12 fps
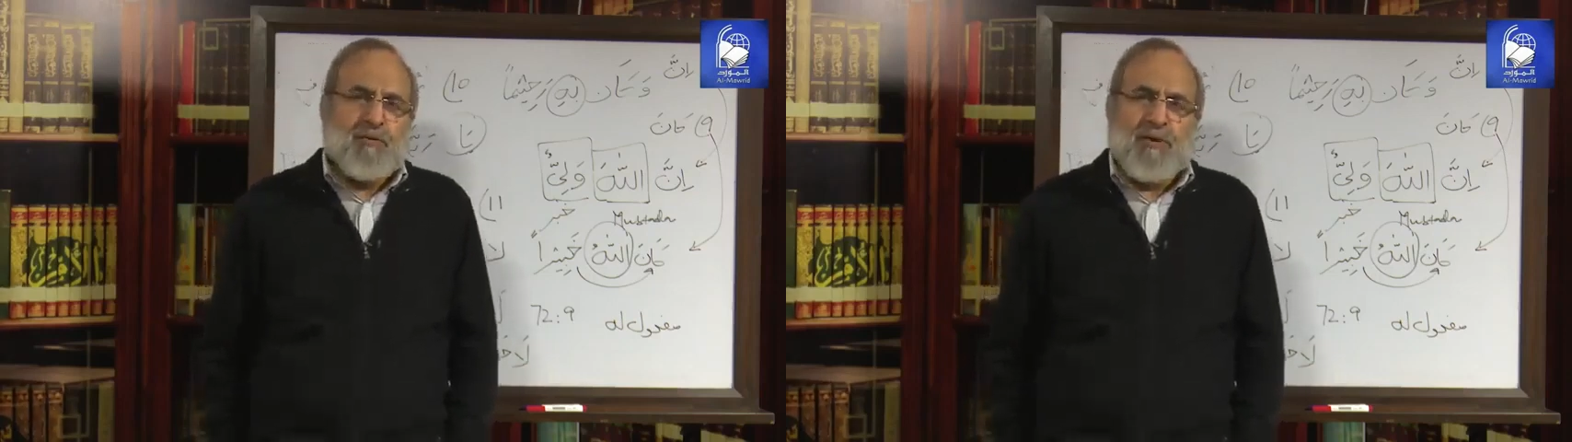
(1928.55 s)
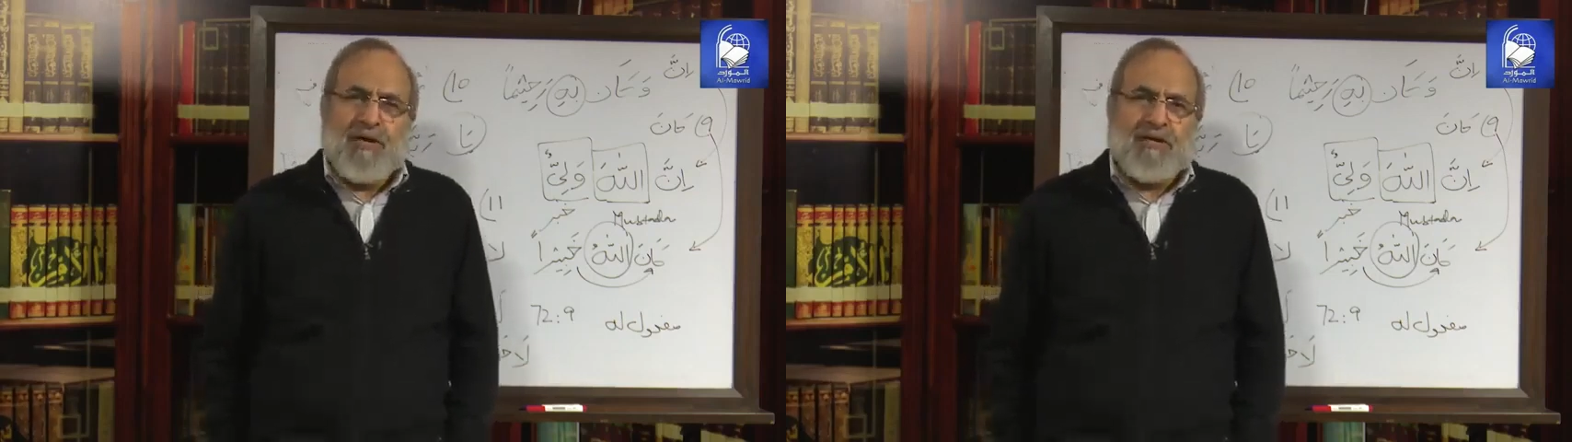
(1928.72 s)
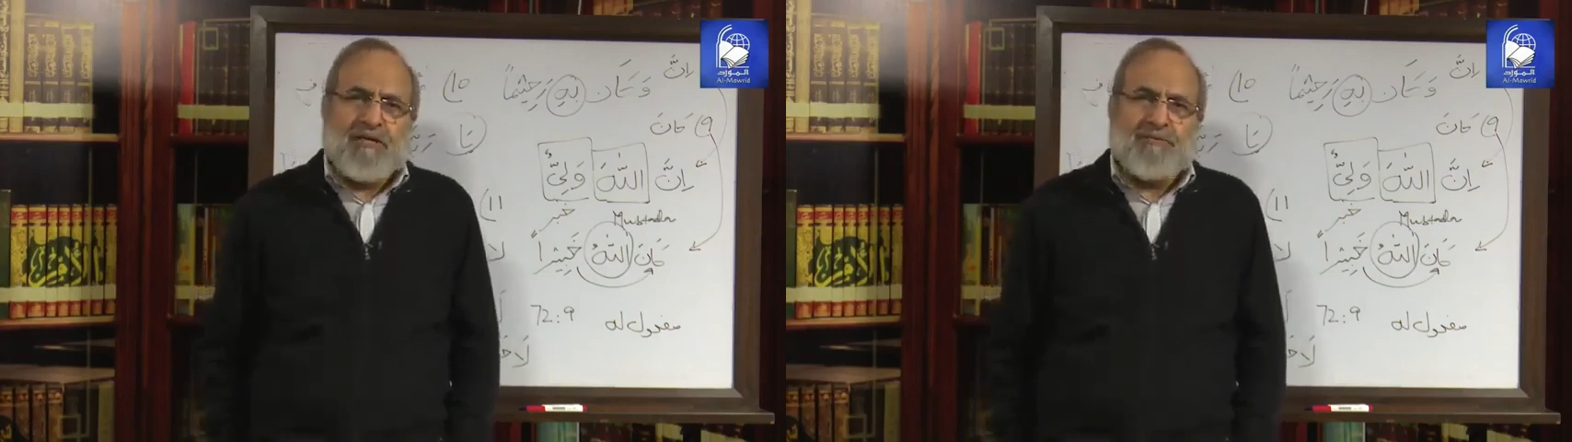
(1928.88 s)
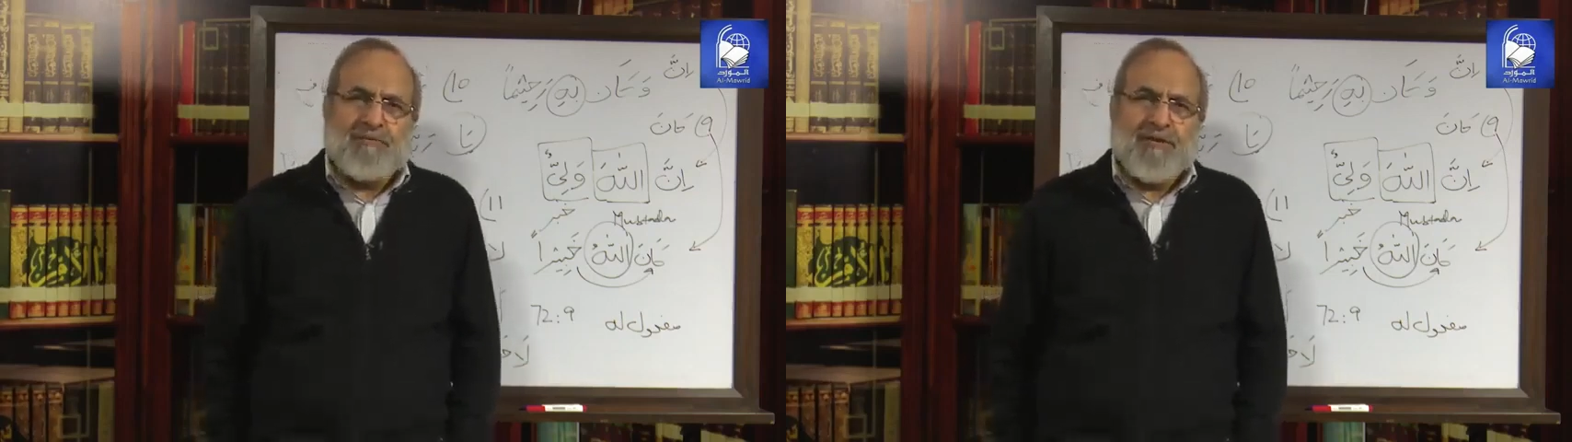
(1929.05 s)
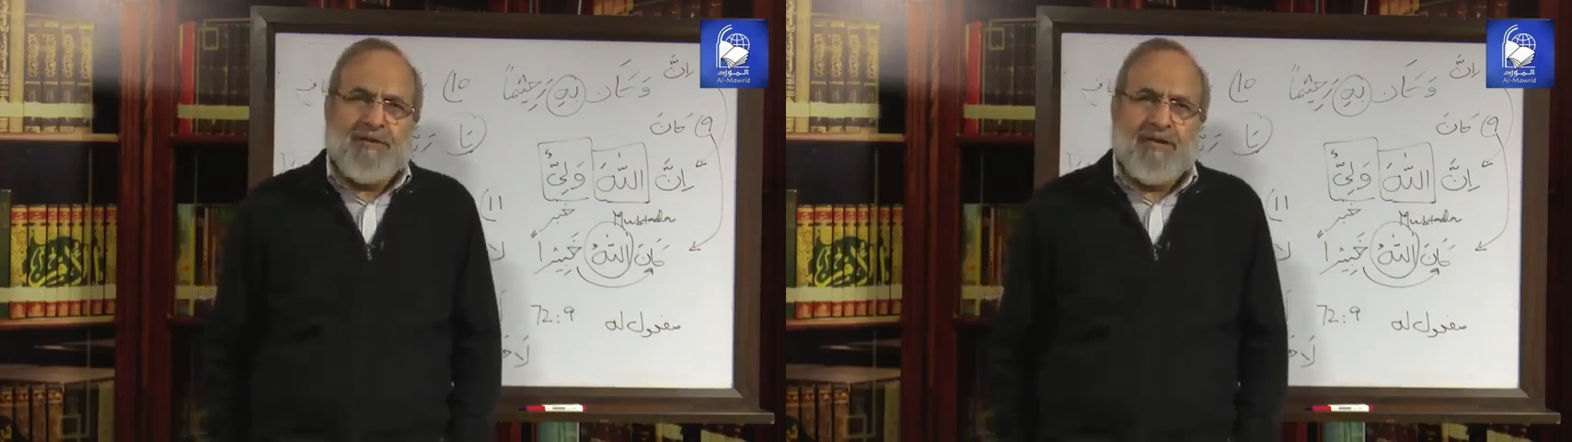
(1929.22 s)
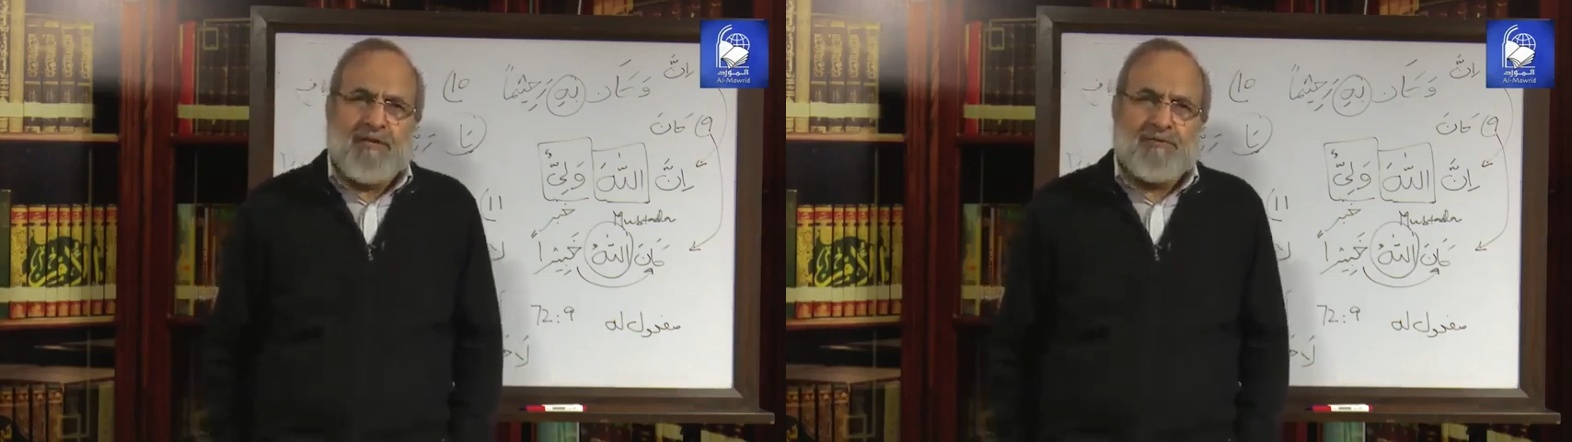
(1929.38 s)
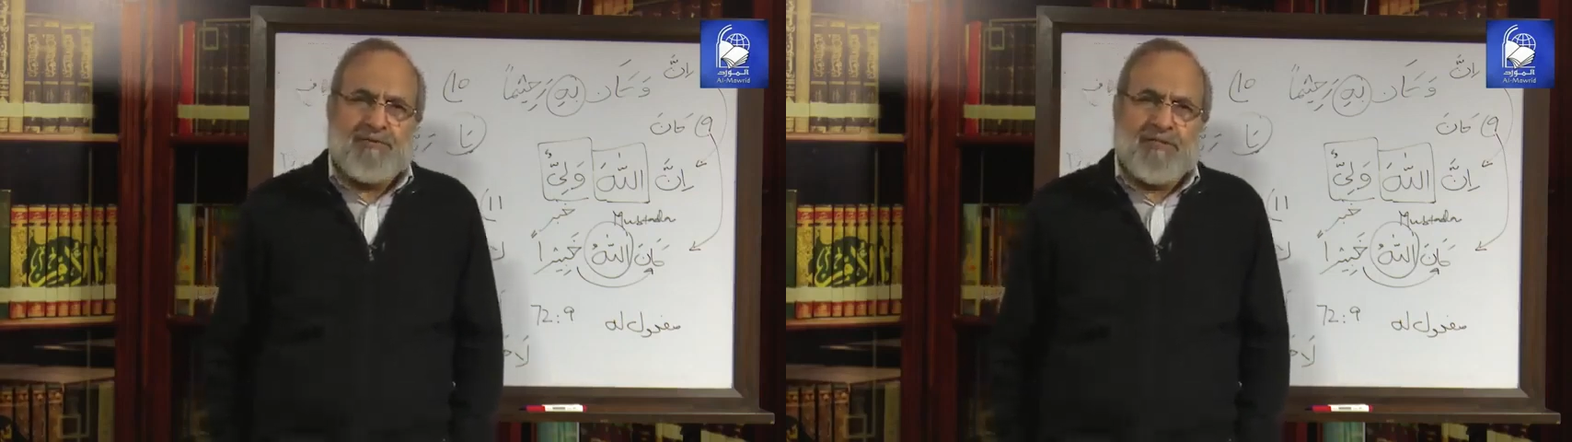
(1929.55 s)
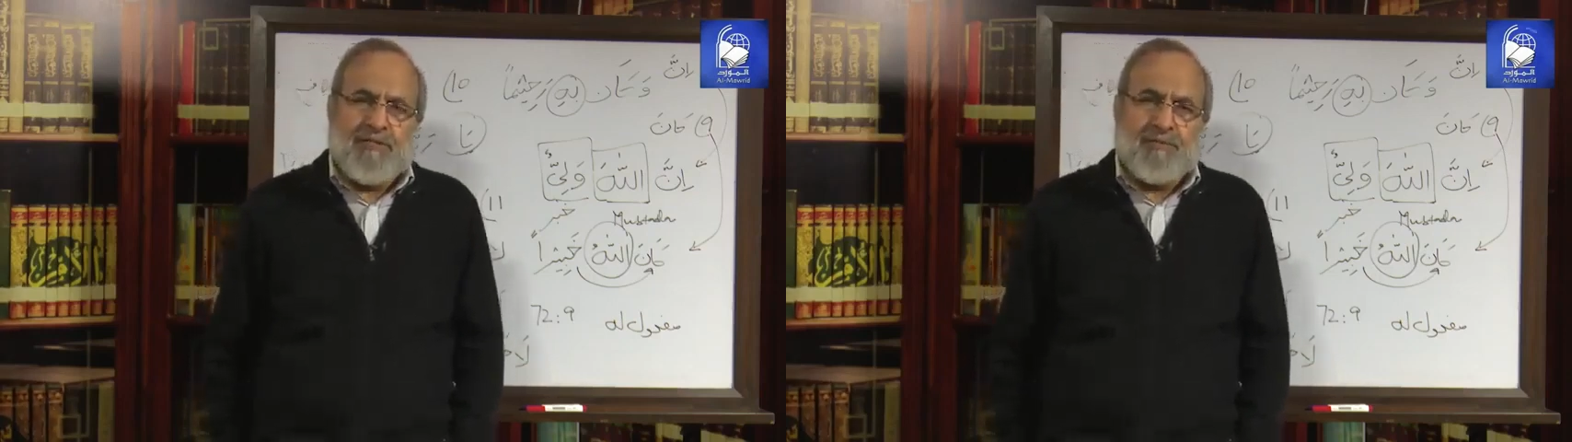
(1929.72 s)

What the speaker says: why different nouns